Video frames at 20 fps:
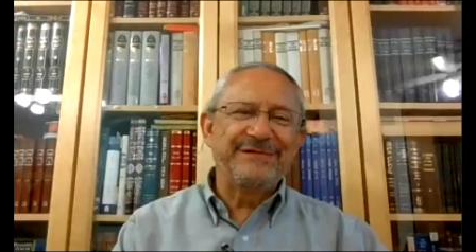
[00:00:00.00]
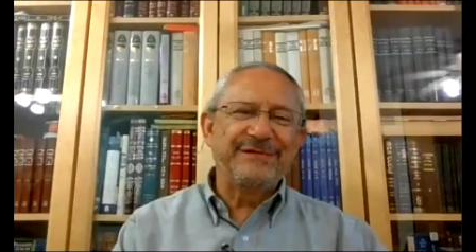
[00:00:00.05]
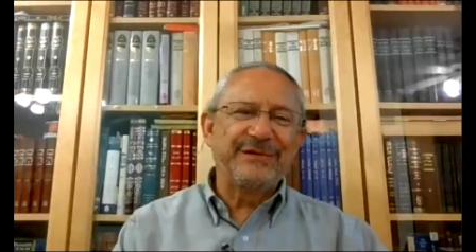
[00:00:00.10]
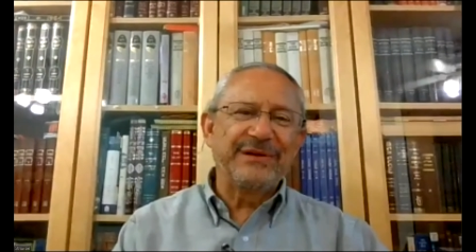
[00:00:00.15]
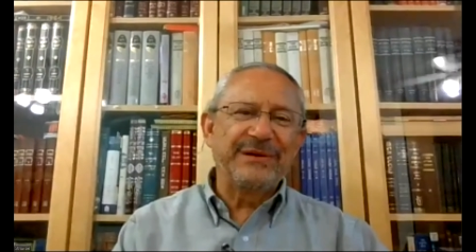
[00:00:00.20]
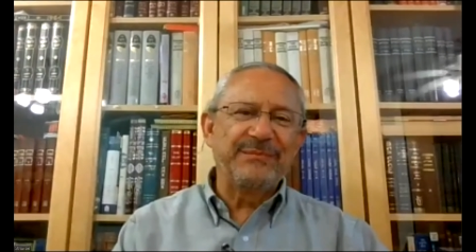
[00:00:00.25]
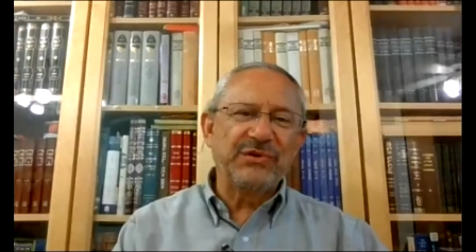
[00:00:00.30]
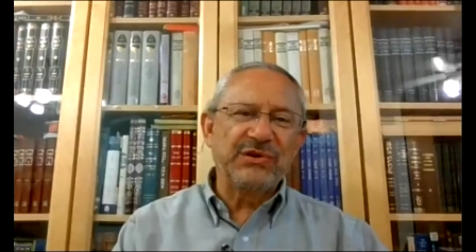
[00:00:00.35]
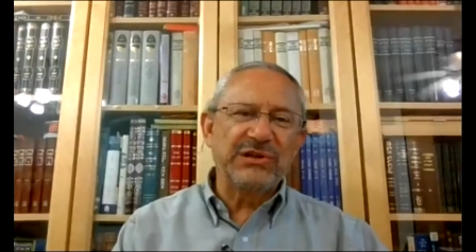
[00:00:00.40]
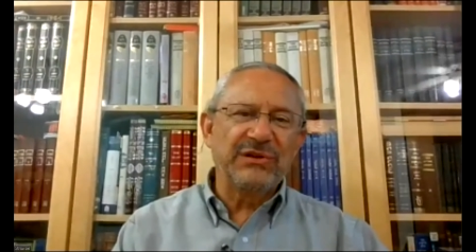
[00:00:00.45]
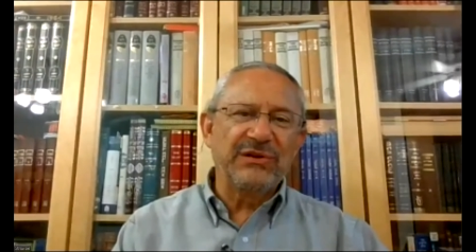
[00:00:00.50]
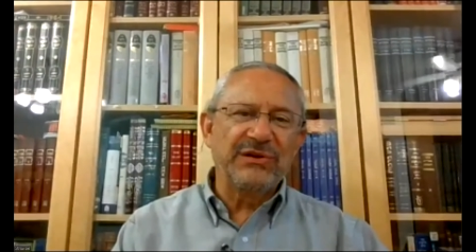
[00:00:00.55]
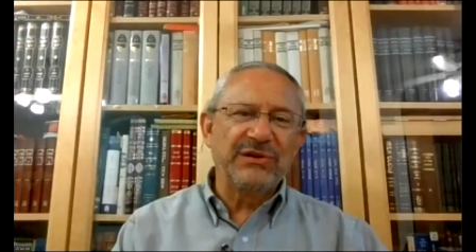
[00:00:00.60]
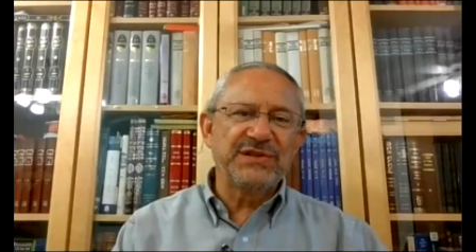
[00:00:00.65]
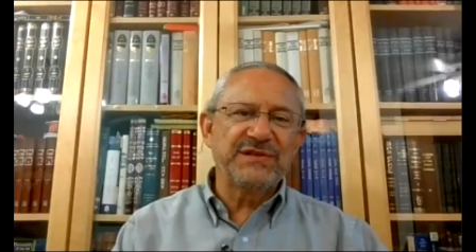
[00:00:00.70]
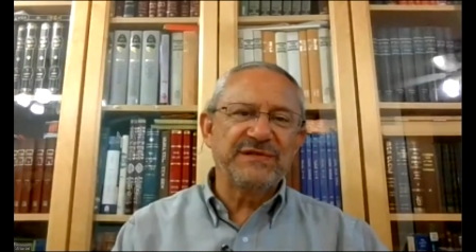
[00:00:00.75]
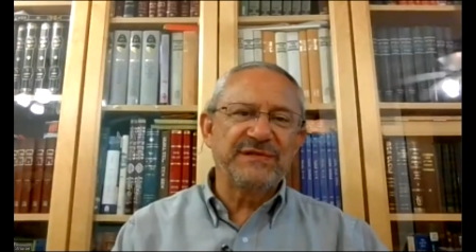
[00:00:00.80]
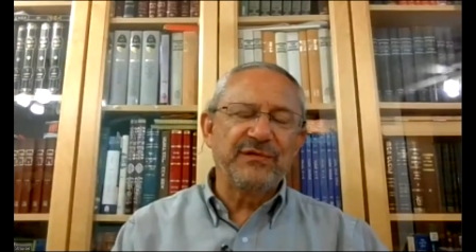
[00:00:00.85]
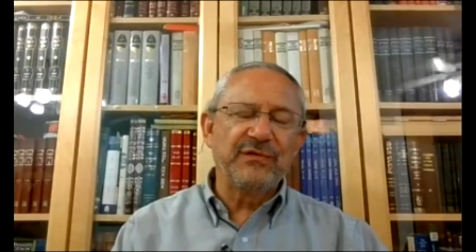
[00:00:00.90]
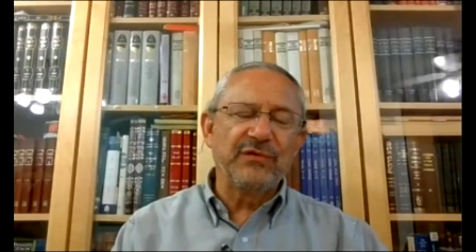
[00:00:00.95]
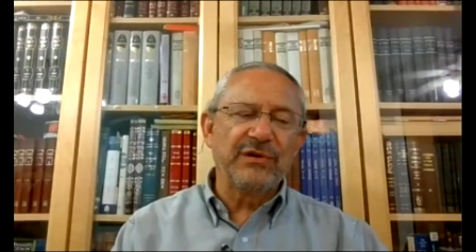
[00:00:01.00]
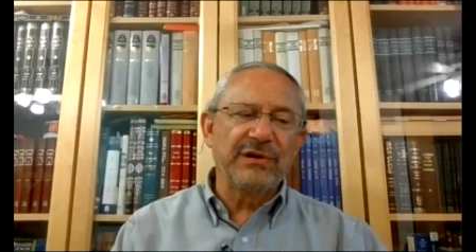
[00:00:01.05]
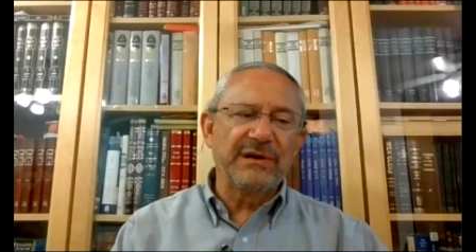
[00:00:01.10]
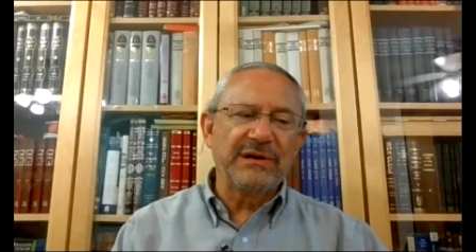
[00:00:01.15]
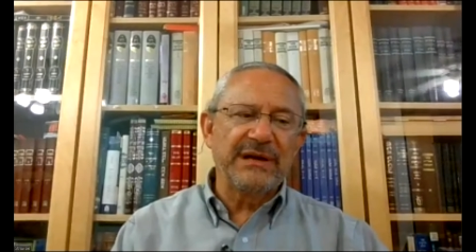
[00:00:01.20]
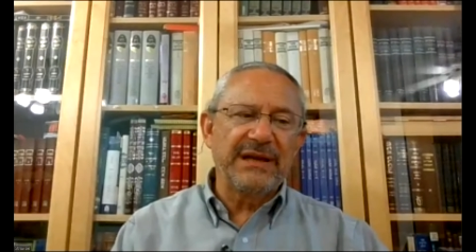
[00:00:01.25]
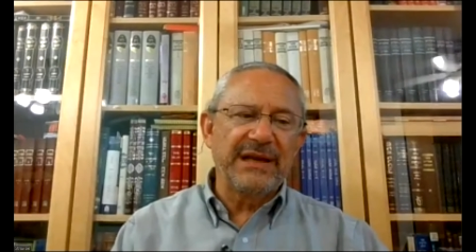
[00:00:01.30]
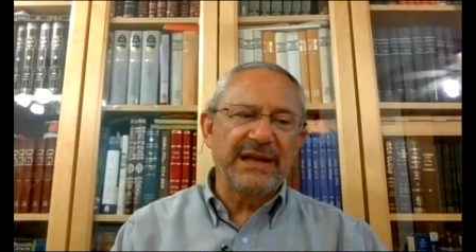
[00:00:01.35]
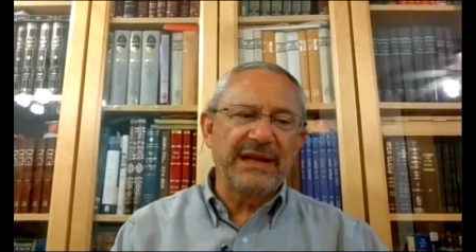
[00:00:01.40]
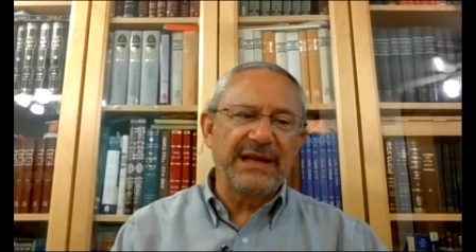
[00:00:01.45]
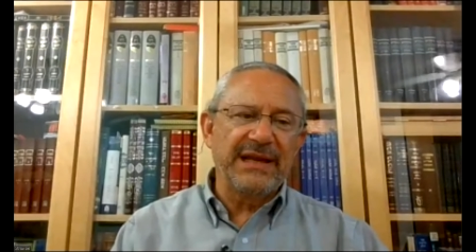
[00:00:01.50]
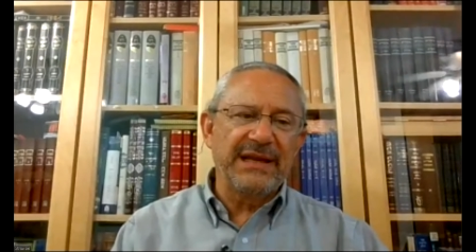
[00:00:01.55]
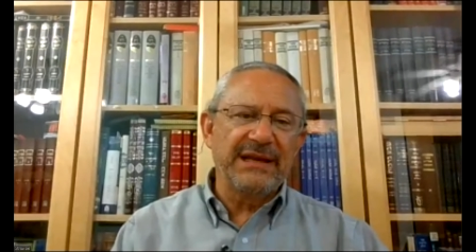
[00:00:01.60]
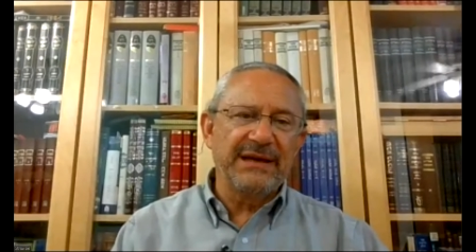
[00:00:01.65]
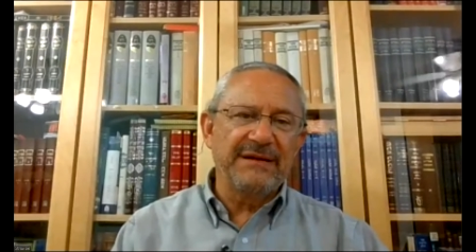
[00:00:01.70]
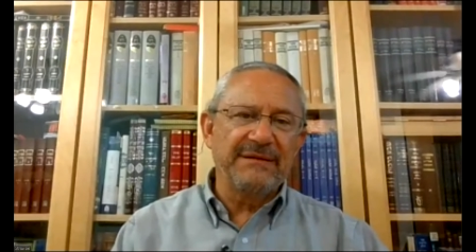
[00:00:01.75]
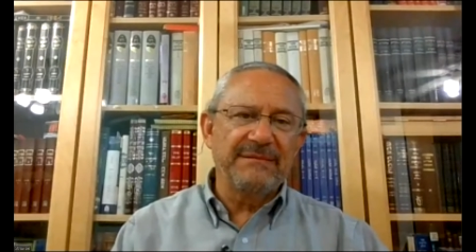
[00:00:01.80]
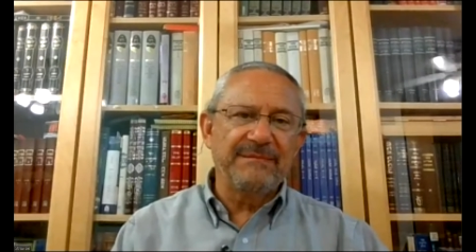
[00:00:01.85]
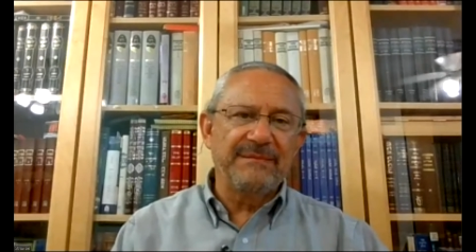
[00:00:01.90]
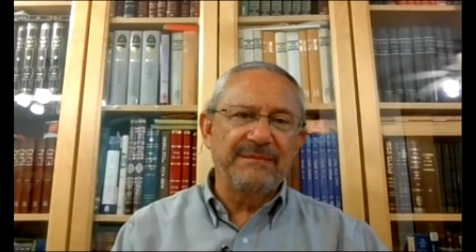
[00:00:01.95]
for a book launch for
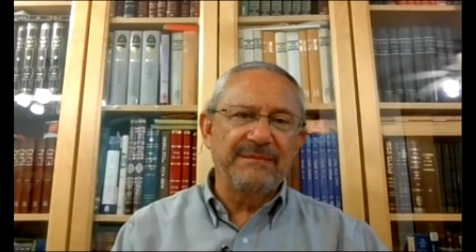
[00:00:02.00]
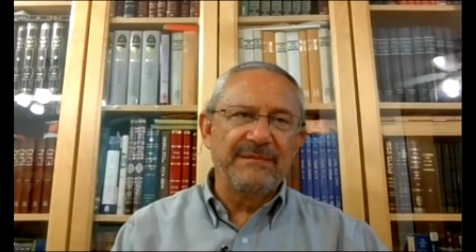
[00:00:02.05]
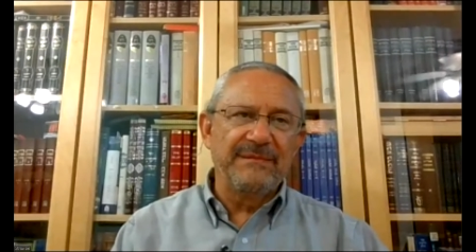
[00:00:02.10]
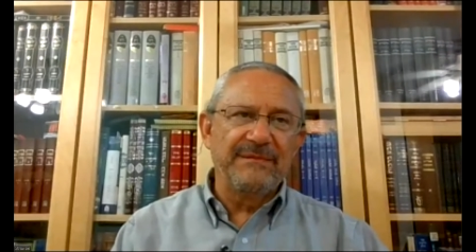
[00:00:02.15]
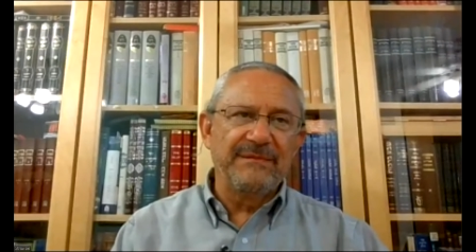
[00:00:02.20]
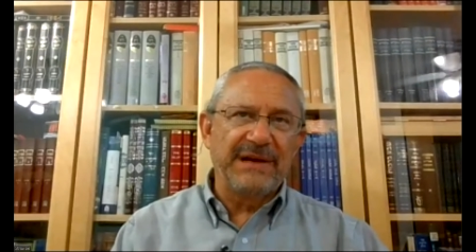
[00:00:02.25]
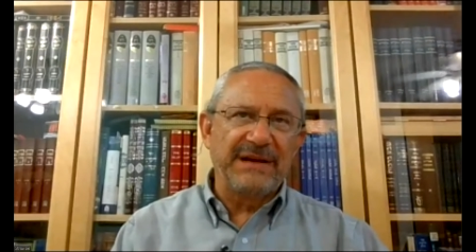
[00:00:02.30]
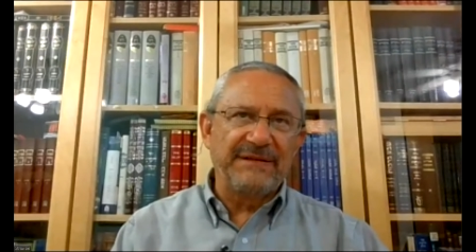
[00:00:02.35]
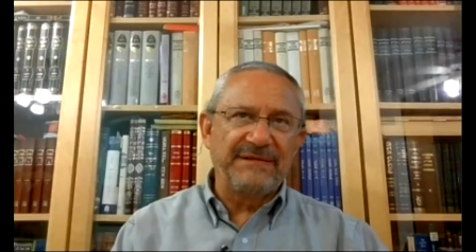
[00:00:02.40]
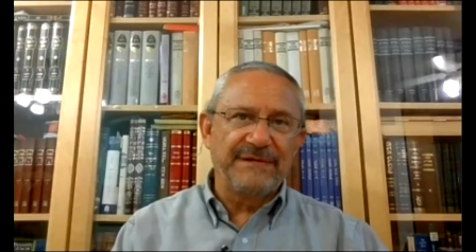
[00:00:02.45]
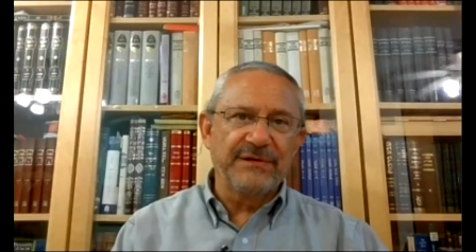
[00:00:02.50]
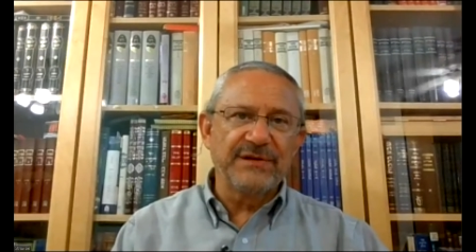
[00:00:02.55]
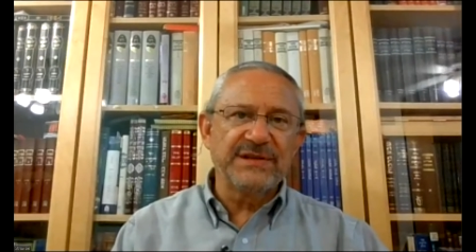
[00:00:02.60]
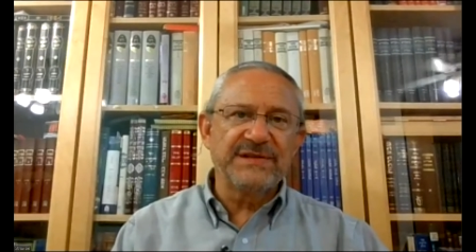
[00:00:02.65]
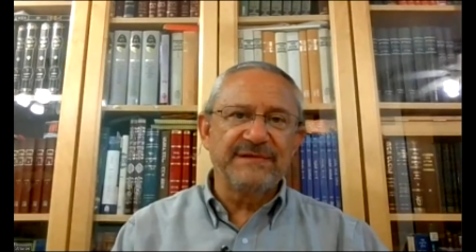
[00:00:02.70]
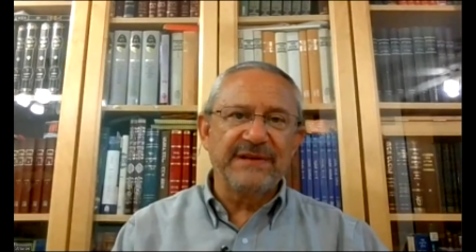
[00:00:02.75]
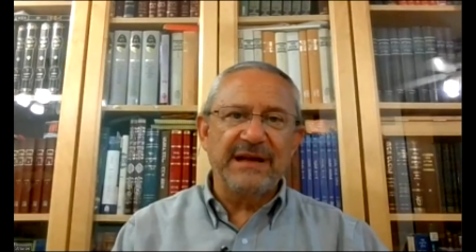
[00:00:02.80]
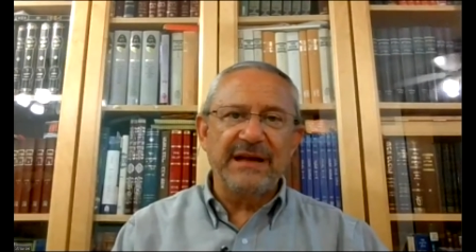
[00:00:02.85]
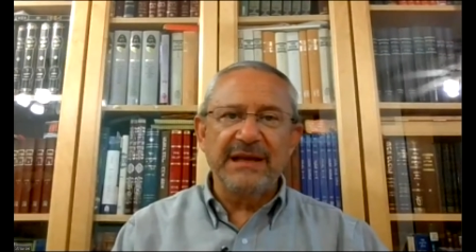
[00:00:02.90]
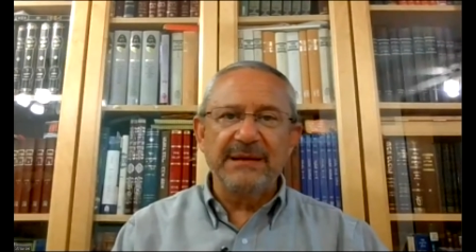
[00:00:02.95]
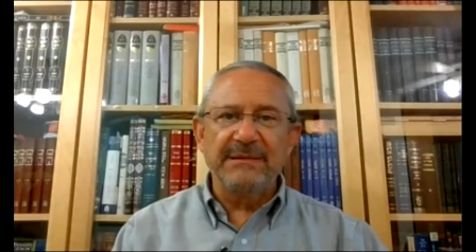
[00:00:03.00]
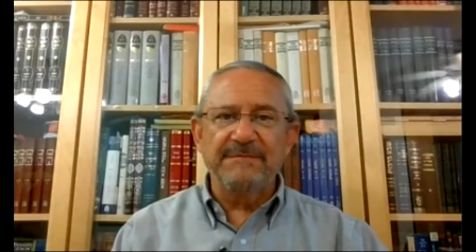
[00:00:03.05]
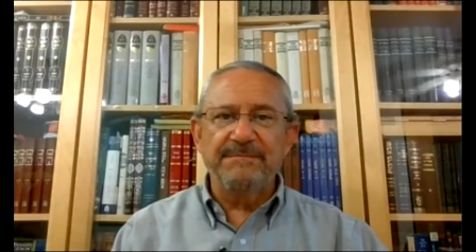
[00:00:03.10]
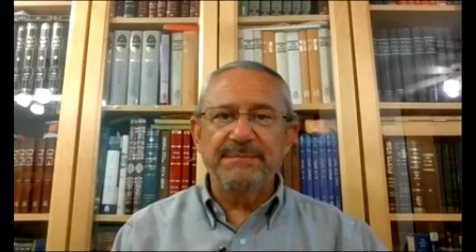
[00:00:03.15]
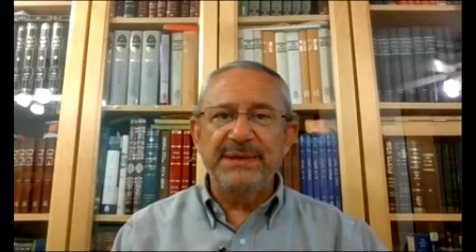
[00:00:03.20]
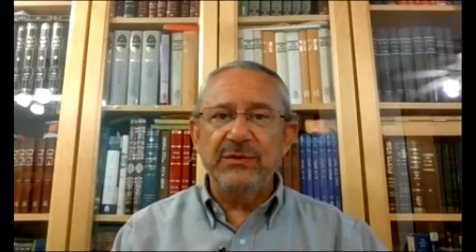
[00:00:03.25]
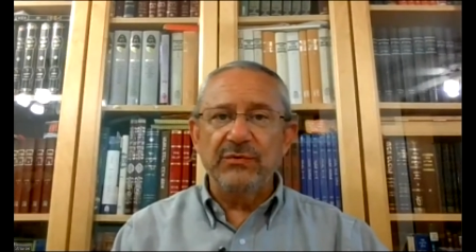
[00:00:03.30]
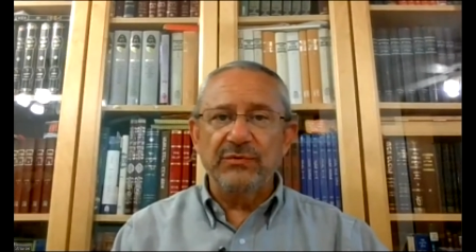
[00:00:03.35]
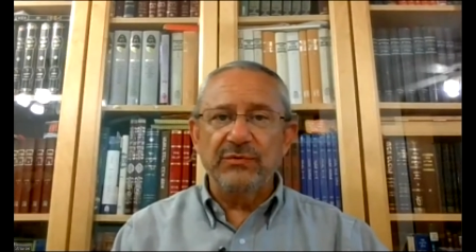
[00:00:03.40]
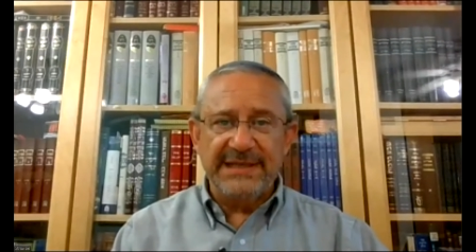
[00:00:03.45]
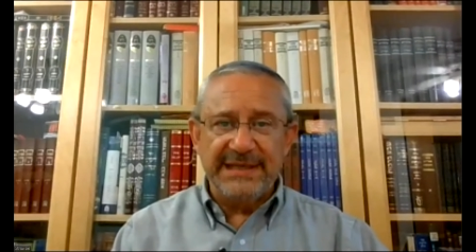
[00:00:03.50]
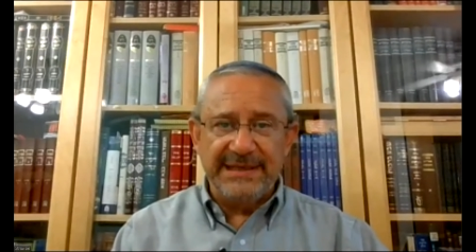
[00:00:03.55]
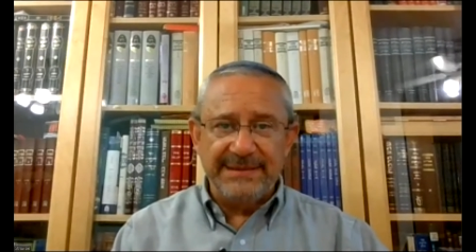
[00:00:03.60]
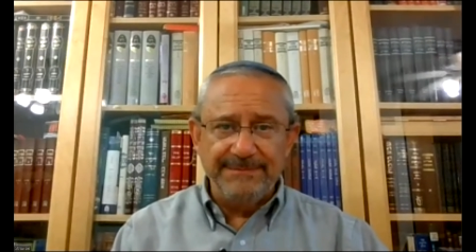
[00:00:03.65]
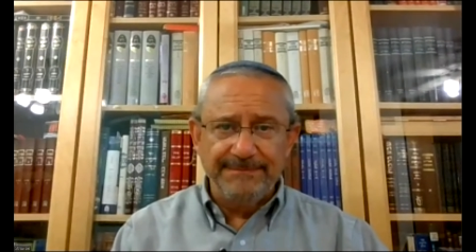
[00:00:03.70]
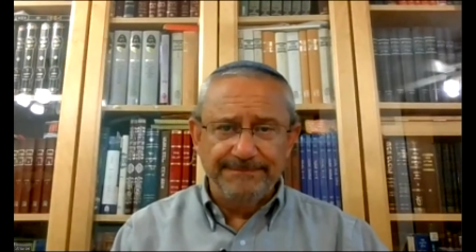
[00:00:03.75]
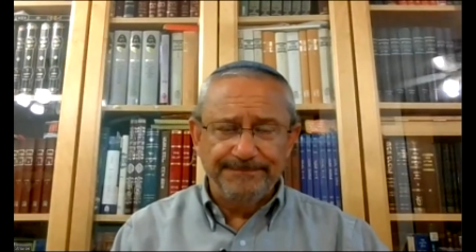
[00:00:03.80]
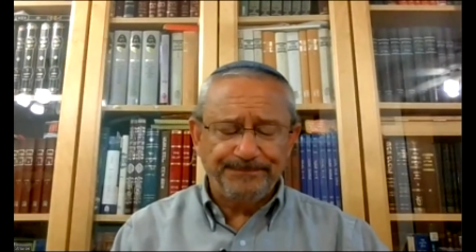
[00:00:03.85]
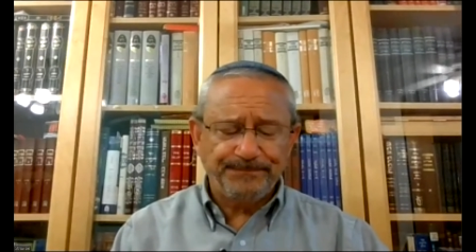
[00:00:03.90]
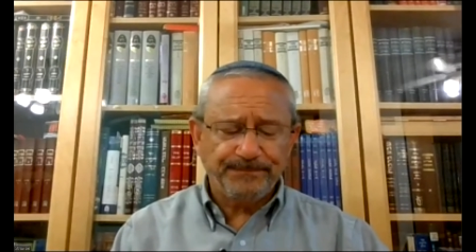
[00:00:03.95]
my first volume of
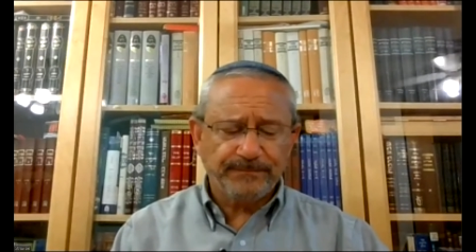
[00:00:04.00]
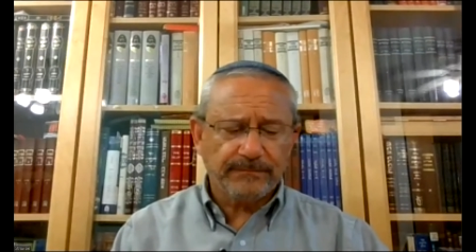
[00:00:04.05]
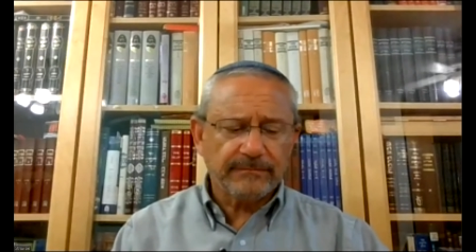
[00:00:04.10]
Piyutim.